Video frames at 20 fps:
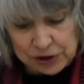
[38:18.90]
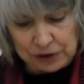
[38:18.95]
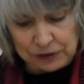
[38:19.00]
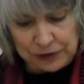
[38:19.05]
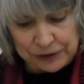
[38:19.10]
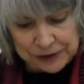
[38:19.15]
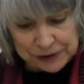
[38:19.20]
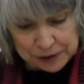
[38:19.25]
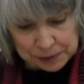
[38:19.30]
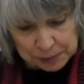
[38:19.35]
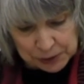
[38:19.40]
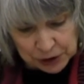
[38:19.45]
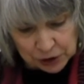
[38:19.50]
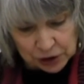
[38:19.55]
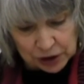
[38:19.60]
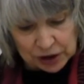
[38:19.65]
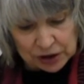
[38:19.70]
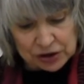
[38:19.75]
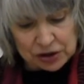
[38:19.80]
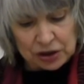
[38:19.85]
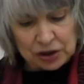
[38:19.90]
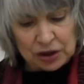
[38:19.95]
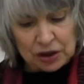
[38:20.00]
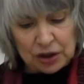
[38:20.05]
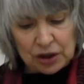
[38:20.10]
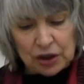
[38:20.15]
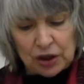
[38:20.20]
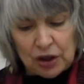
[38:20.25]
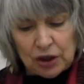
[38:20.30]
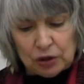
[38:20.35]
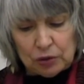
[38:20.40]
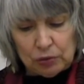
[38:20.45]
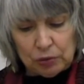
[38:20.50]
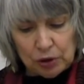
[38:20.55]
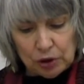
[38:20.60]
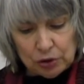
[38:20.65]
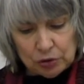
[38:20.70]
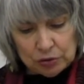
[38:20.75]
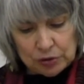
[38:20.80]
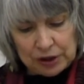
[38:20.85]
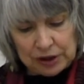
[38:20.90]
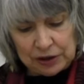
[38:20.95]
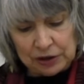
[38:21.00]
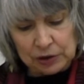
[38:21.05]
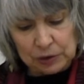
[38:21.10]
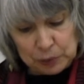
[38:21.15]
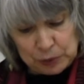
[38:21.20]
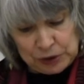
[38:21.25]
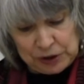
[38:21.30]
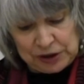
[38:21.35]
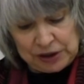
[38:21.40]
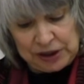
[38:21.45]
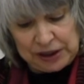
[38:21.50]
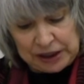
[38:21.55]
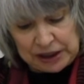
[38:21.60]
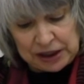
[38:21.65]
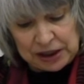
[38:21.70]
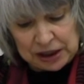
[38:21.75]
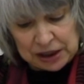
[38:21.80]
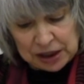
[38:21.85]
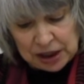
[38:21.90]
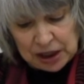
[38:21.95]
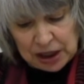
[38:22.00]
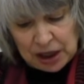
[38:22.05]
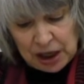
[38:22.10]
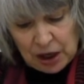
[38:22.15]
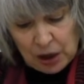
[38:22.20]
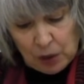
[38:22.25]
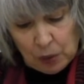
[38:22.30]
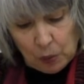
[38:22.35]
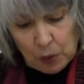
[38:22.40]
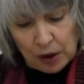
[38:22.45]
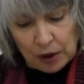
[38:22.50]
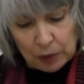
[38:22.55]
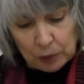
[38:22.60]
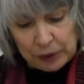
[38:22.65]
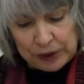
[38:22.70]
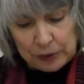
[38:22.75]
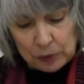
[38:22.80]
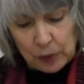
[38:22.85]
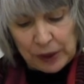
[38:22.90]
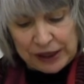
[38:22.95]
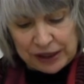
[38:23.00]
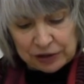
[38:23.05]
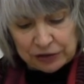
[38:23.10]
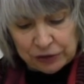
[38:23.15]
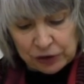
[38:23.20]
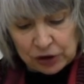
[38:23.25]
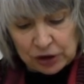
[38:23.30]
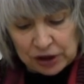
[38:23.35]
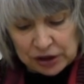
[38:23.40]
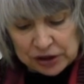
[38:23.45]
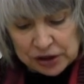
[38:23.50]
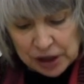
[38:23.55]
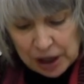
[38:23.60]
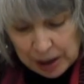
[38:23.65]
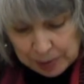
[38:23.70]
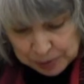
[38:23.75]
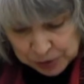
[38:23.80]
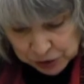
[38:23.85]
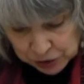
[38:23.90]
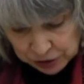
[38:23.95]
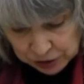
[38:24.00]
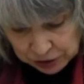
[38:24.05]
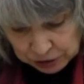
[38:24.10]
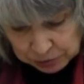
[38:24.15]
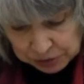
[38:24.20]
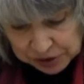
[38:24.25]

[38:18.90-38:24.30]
of the Spirit, groan inwardly while we wait for adoption, the